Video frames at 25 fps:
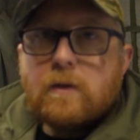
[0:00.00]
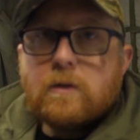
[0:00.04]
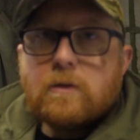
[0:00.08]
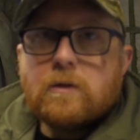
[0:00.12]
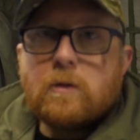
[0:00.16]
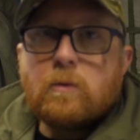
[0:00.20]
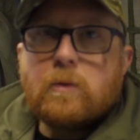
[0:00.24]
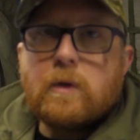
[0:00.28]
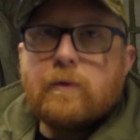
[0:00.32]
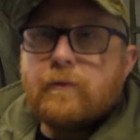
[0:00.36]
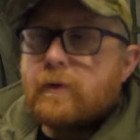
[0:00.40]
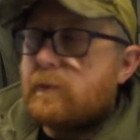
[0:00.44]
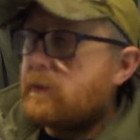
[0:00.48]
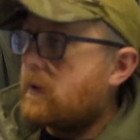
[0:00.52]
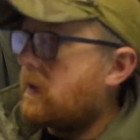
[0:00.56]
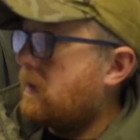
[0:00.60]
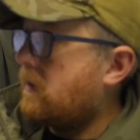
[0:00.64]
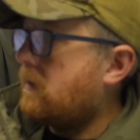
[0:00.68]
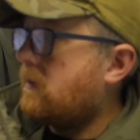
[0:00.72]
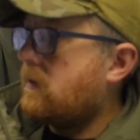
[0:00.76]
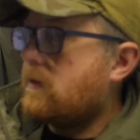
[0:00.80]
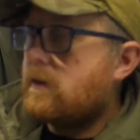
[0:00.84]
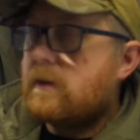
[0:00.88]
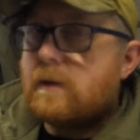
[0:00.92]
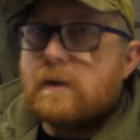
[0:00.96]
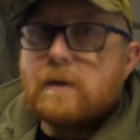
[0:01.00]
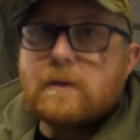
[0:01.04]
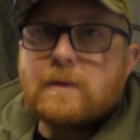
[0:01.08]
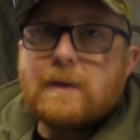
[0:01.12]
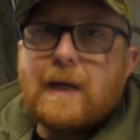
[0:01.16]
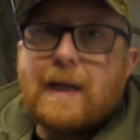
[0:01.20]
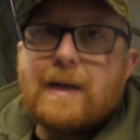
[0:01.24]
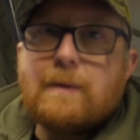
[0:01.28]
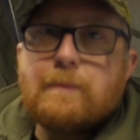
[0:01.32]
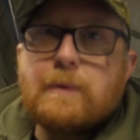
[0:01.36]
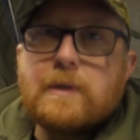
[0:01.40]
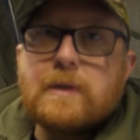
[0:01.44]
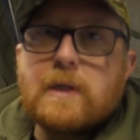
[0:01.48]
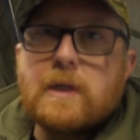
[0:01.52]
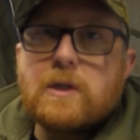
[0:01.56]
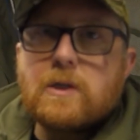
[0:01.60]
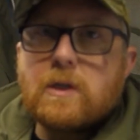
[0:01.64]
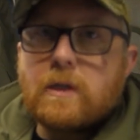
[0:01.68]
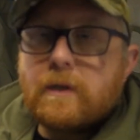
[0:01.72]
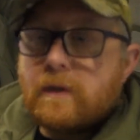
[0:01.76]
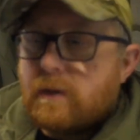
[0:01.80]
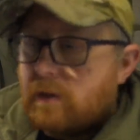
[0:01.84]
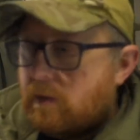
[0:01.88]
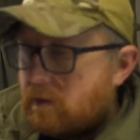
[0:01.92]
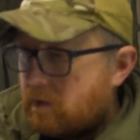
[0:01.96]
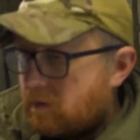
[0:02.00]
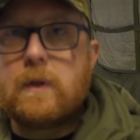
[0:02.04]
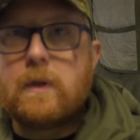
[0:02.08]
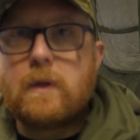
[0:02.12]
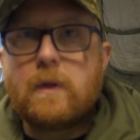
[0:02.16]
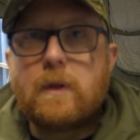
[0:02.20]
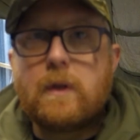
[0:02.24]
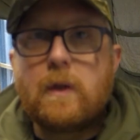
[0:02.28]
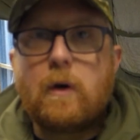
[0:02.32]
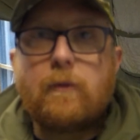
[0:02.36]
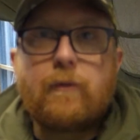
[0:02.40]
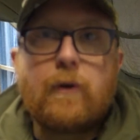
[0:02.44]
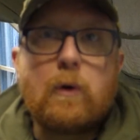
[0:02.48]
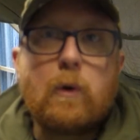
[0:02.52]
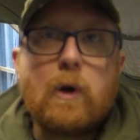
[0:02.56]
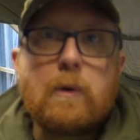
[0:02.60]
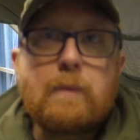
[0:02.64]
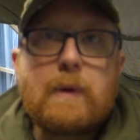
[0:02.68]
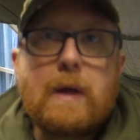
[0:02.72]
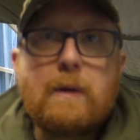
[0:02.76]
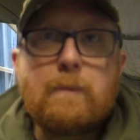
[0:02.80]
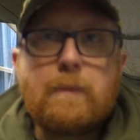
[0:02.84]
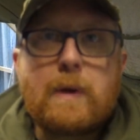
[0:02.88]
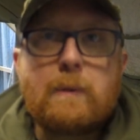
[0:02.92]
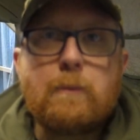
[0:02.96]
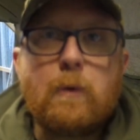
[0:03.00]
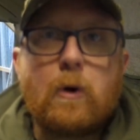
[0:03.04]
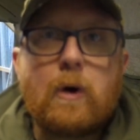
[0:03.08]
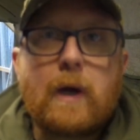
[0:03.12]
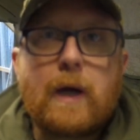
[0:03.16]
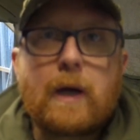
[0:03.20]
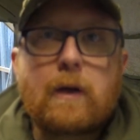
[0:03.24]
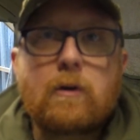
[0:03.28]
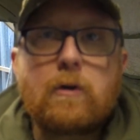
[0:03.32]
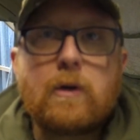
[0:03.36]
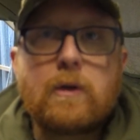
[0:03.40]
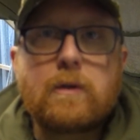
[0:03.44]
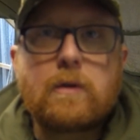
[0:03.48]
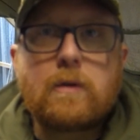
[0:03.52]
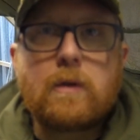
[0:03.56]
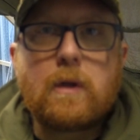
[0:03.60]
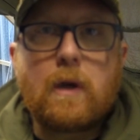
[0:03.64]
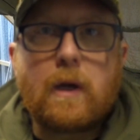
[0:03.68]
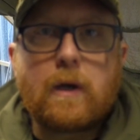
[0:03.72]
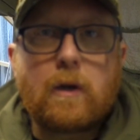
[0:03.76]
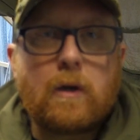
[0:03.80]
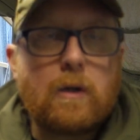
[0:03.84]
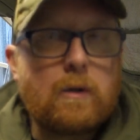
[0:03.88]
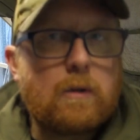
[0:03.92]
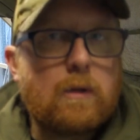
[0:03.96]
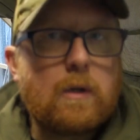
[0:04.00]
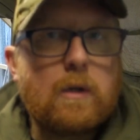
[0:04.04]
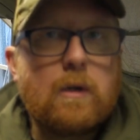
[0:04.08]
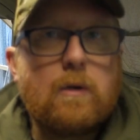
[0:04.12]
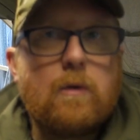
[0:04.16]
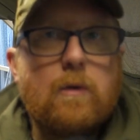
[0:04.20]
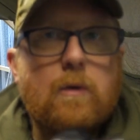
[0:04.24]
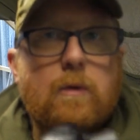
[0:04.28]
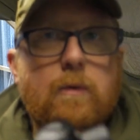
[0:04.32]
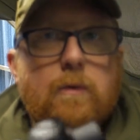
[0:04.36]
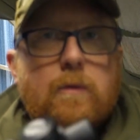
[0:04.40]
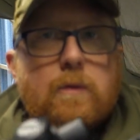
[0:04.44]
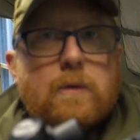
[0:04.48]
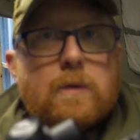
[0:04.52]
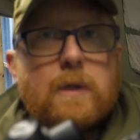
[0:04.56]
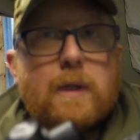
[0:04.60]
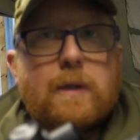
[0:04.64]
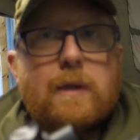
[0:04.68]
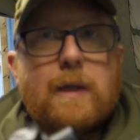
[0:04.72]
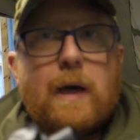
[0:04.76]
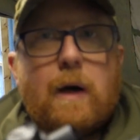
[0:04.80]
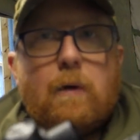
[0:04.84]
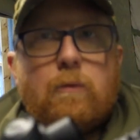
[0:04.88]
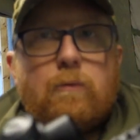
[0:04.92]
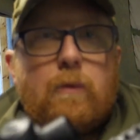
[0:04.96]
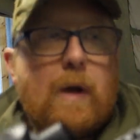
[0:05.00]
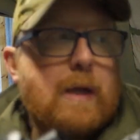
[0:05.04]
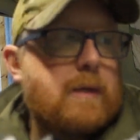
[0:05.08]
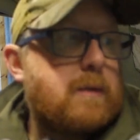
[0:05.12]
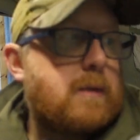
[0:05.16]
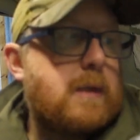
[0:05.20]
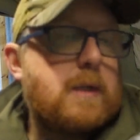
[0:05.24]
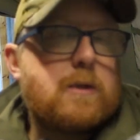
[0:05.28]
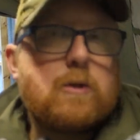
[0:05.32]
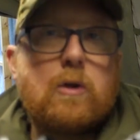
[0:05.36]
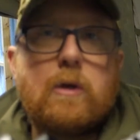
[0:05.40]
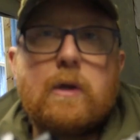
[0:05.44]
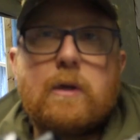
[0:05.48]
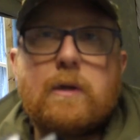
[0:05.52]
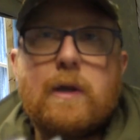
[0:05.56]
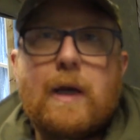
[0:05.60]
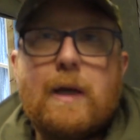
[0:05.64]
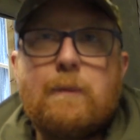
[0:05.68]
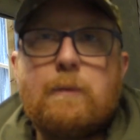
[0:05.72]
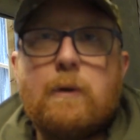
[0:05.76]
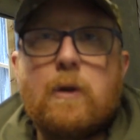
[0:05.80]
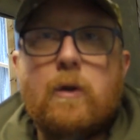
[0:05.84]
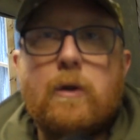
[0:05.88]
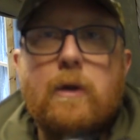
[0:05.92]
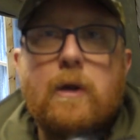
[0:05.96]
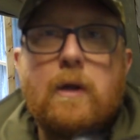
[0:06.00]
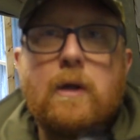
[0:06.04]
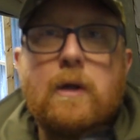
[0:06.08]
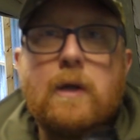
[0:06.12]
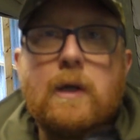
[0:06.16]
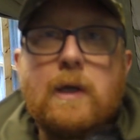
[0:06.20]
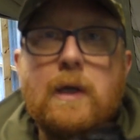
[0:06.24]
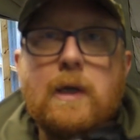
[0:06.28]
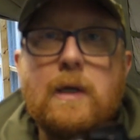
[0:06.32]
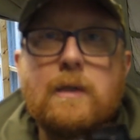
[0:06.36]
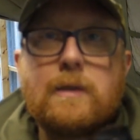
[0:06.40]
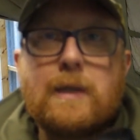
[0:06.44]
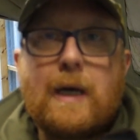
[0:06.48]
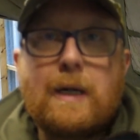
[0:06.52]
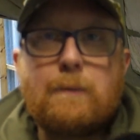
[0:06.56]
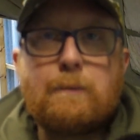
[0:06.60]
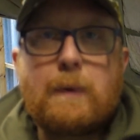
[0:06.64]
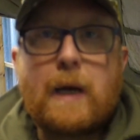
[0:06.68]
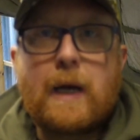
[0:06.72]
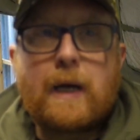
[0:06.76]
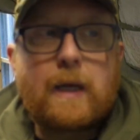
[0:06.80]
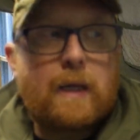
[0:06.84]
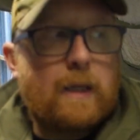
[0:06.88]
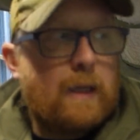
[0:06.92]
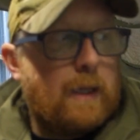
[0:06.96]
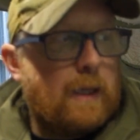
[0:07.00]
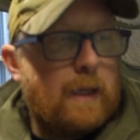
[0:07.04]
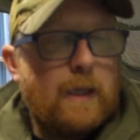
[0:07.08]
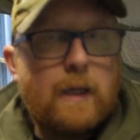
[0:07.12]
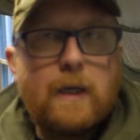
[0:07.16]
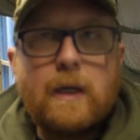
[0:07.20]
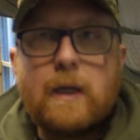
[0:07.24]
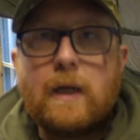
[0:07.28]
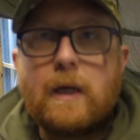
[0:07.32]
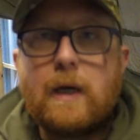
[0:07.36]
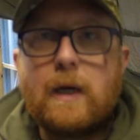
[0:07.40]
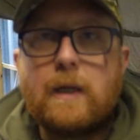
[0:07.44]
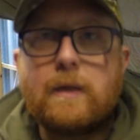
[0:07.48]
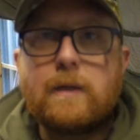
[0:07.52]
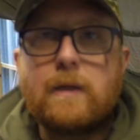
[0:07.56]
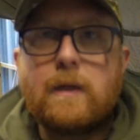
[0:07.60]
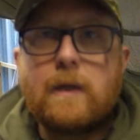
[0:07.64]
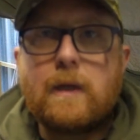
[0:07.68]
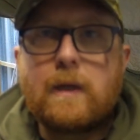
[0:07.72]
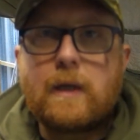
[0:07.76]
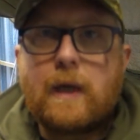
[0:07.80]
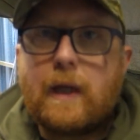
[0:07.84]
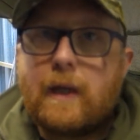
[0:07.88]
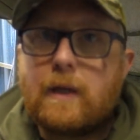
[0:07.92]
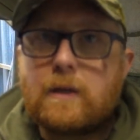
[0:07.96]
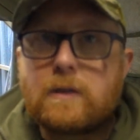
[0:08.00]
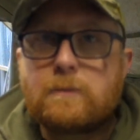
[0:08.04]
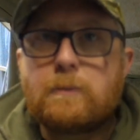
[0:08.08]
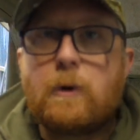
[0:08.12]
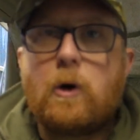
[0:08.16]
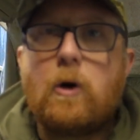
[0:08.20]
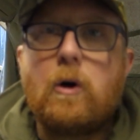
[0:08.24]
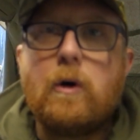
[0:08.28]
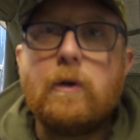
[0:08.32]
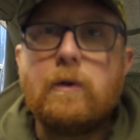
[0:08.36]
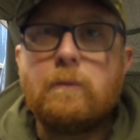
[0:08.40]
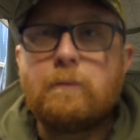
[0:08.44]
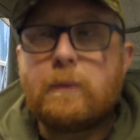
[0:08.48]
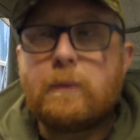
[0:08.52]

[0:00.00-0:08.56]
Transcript: Shooting from a standing position. Now if I want to be a bit more accurate, I could sit down, rest this on the table on a sandbag and get it spot on,